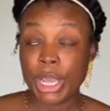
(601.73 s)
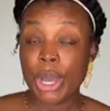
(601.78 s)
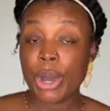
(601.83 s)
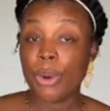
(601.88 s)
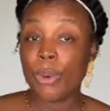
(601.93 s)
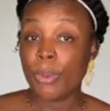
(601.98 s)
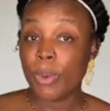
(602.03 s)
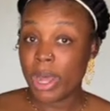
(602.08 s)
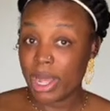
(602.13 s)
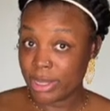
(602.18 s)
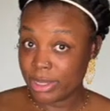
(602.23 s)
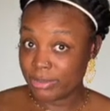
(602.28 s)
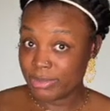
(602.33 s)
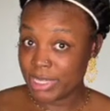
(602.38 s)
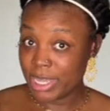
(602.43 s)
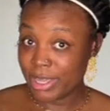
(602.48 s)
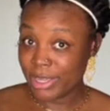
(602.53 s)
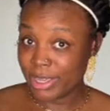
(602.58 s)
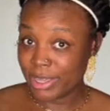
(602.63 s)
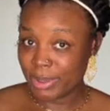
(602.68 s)
while I'm
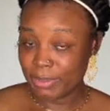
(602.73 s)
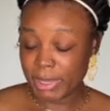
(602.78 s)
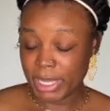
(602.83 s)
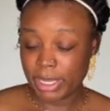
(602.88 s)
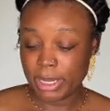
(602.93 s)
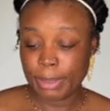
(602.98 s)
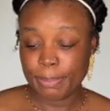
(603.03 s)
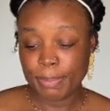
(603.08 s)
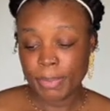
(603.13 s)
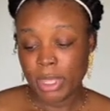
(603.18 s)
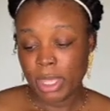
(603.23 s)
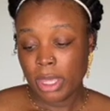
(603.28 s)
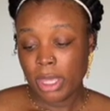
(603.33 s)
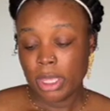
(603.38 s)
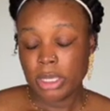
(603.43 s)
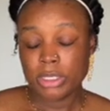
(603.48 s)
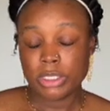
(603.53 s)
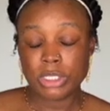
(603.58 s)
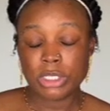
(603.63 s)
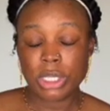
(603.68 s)
talking about it.
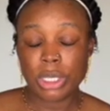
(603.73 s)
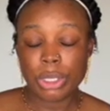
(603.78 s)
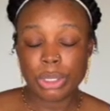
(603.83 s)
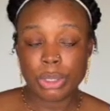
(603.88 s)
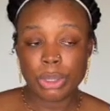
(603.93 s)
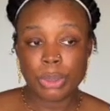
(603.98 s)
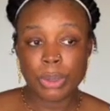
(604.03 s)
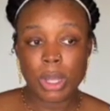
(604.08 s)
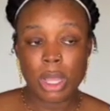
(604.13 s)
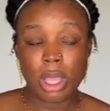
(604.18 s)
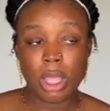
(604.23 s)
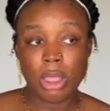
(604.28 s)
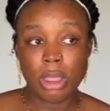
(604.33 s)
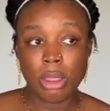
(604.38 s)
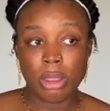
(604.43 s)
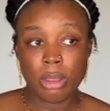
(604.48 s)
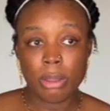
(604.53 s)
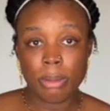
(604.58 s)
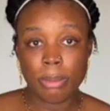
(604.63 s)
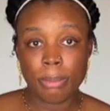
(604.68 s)
So,
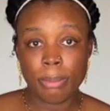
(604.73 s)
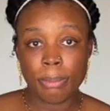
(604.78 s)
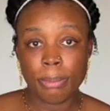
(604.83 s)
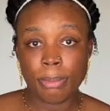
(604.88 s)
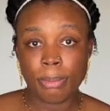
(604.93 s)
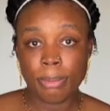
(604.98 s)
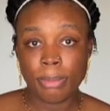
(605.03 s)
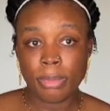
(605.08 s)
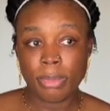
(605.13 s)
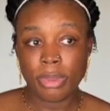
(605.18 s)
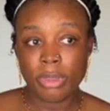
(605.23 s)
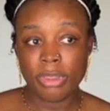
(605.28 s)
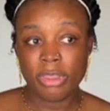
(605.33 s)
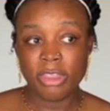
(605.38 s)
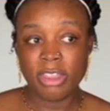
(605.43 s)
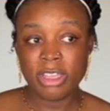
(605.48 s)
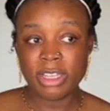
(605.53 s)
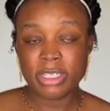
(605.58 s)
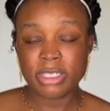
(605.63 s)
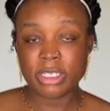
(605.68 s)

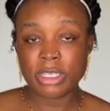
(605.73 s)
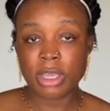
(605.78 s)
this